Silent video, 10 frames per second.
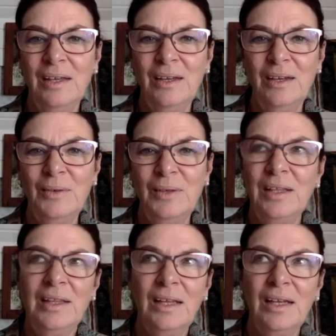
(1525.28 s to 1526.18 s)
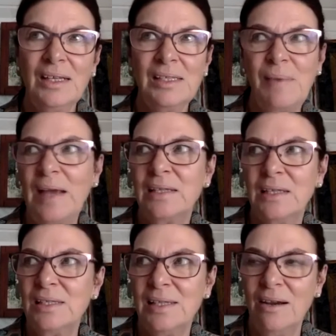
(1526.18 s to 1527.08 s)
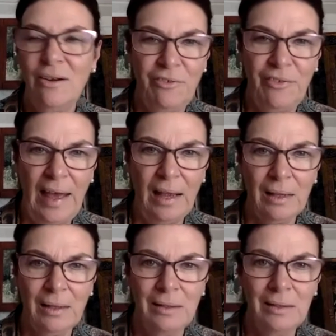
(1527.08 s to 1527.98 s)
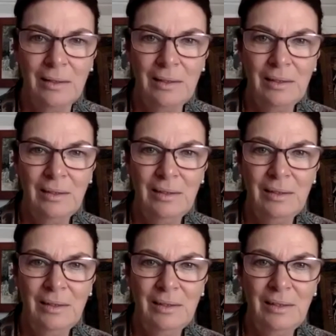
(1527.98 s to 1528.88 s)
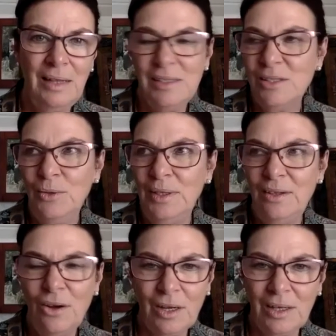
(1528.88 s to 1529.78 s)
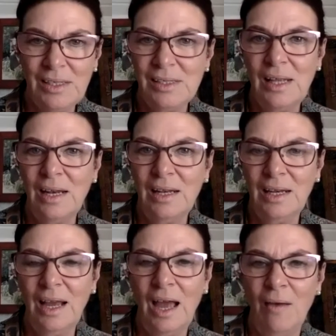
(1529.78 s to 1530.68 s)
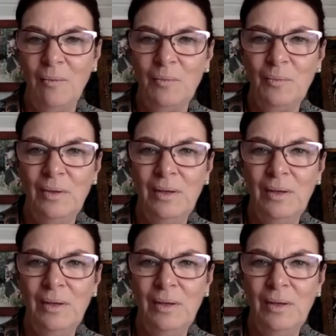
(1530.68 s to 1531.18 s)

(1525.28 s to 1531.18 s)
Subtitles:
We think the unexpected is terrifying, that it's only darkness that can come.